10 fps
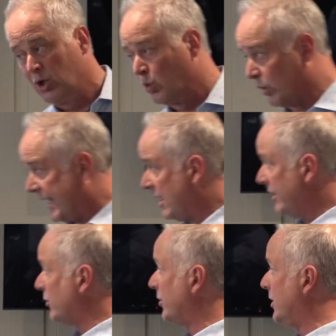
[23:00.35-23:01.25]
Well, now
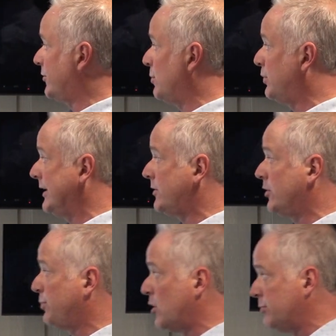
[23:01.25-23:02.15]
they've heard enough complaints. The
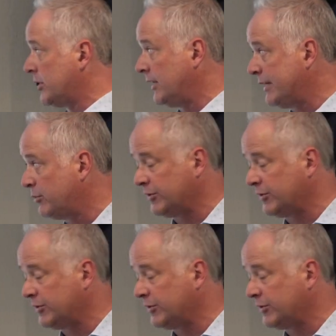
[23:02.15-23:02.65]
Department of Labor is